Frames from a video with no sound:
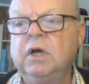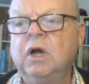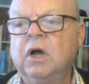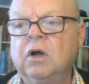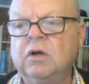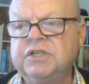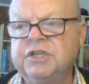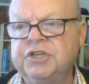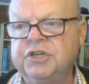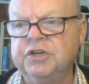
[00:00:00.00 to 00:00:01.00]

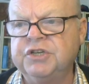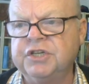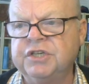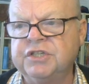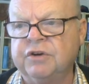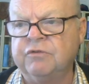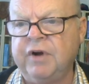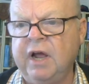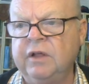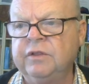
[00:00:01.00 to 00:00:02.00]
constitutions
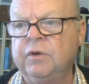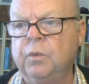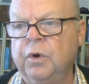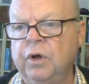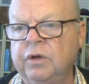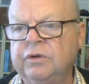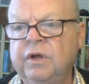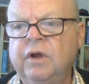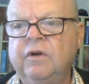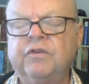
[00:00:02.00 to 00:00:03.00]
around the world
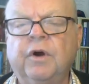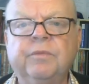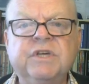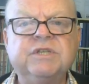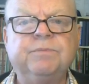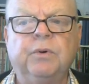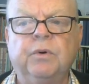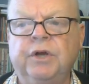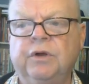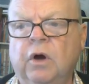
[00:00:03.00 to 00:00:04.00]
from this
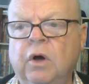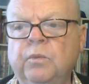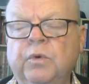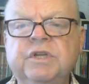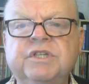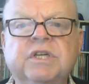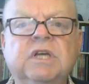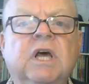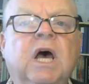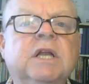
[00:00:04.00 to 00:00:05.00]
point onwards
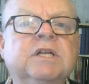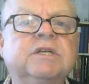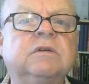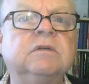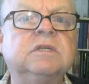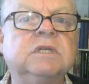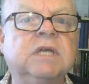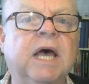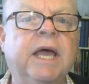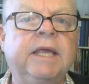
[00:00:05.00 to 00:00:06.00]
until
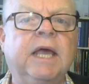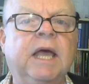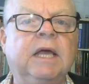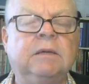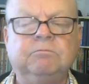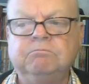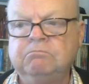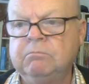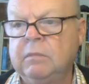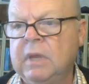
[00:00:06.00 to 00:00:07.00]
today.
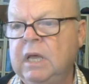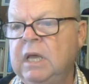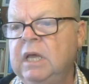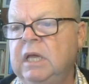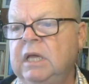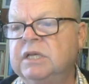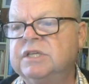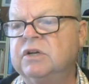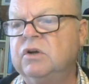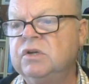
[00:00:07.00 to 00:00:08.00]
It is
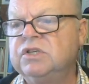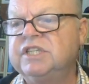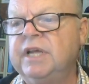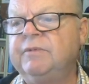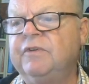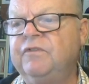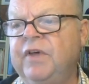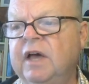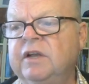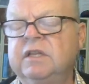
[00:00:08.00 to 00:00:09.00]
a concept
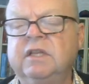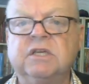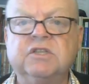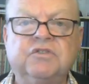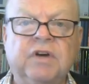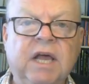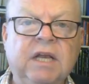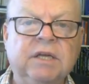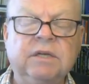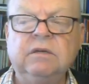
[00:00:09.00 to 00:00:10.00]
found in the
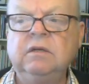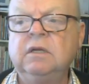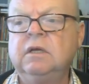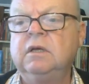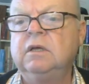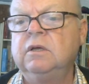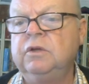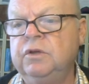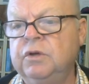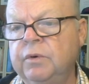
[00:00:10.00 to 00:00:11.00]
Australian,
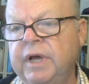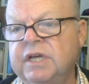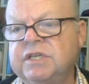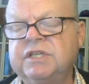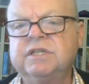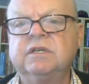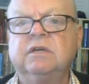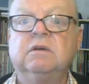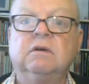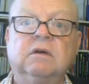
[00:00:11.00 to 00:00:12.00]
US,
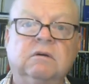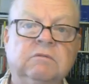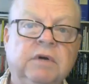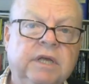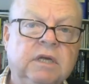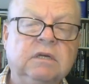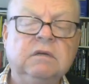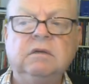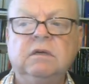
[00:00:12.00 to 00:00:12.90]
Korean,